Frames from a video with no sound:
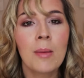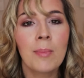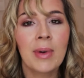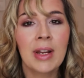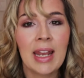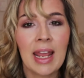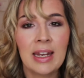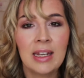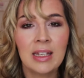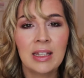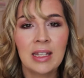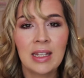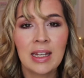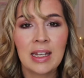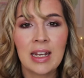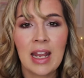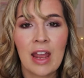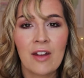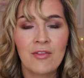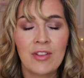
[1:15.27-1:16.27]
but anything
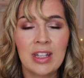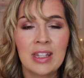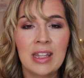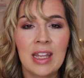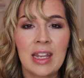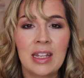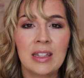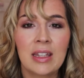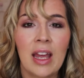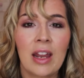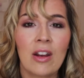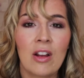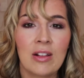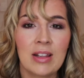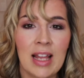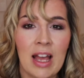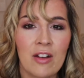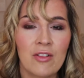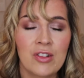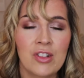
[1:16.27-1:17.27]
and everything that
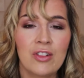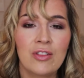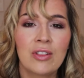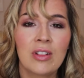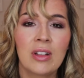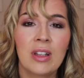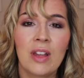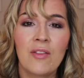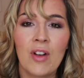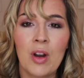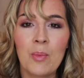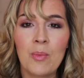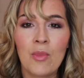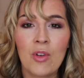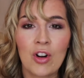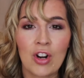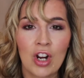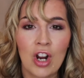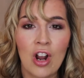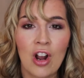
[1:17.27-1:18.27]
allows you to live a
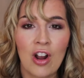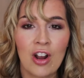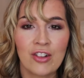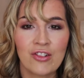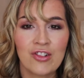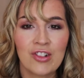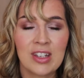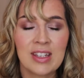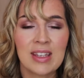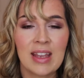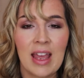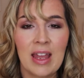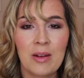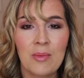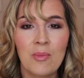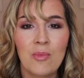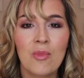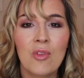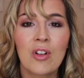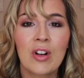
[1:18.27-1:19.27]
more conscious
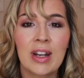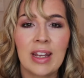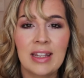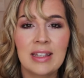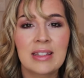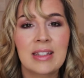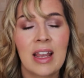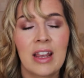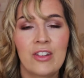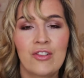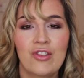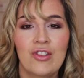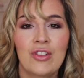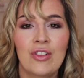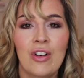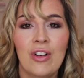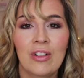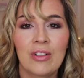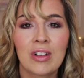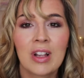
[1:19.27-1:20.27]
and more
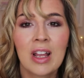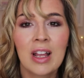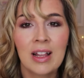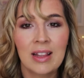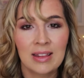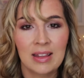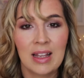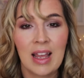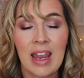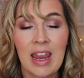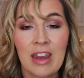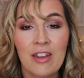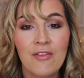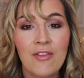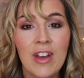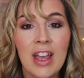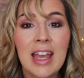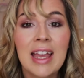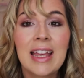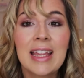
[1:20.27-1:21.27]
intentional
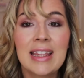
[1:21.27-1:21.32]
life,